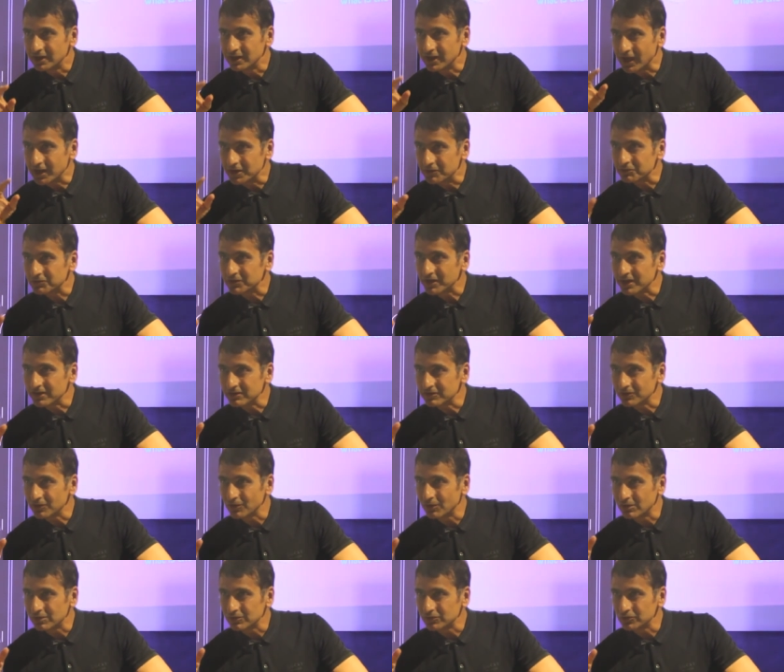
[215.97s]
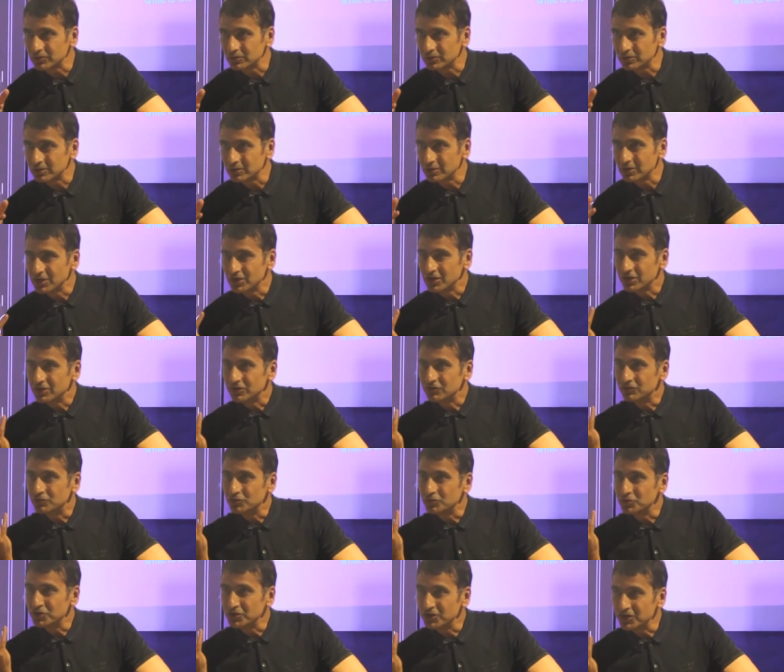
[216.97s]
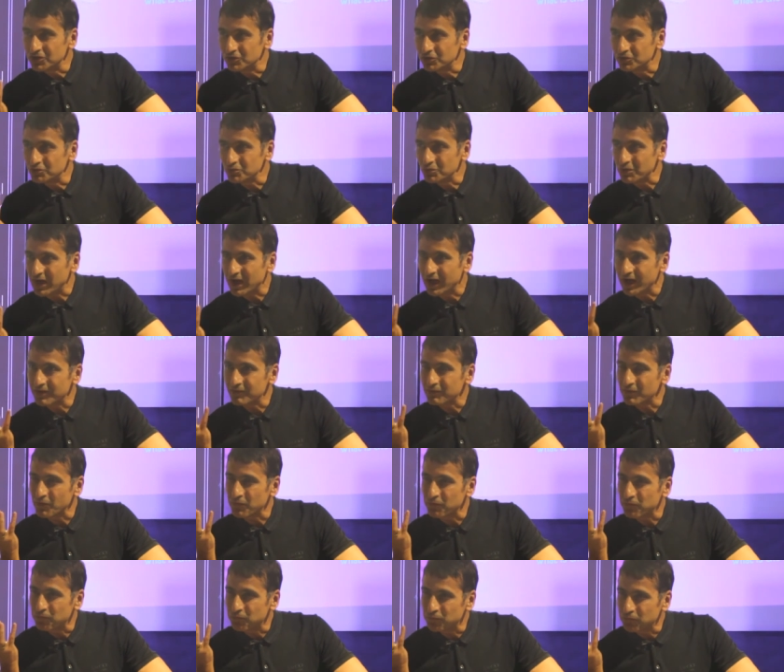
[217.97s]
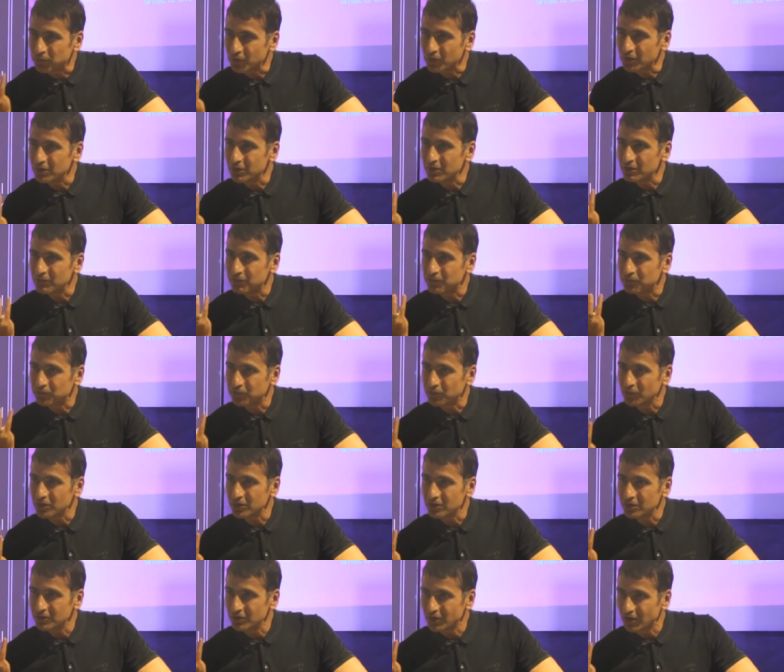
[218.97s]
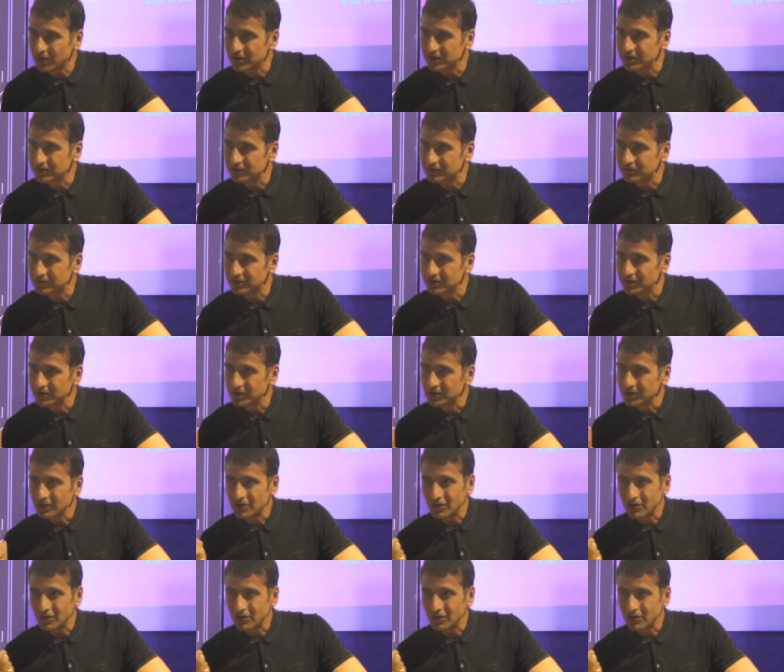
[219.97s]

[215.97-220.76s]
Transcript: In advertising also, you need to have a full, full knowledge